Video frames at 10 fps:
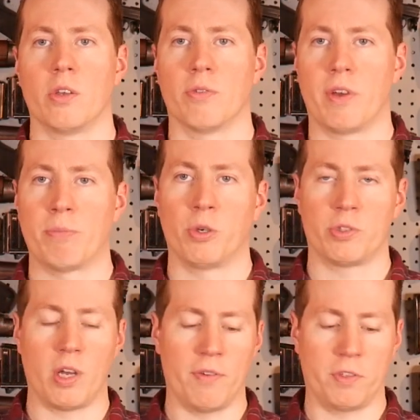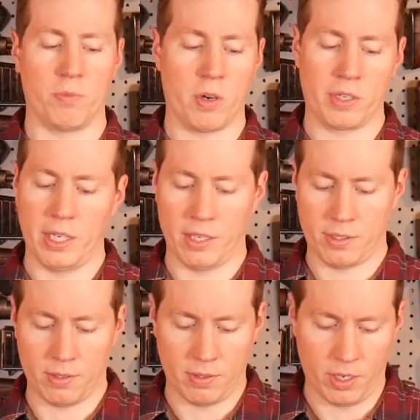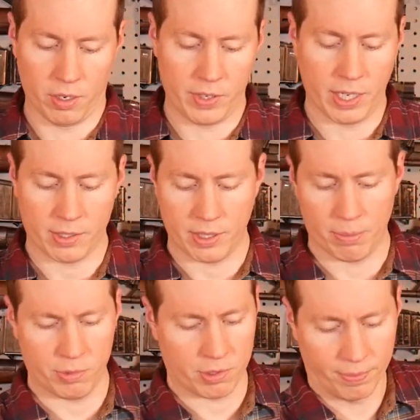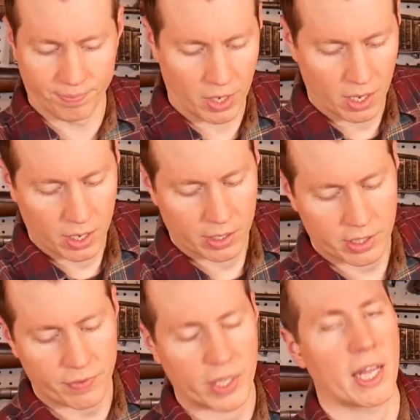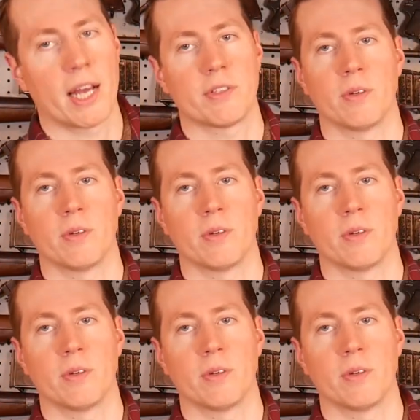You'll find post office marked DSMs. Stuff like that.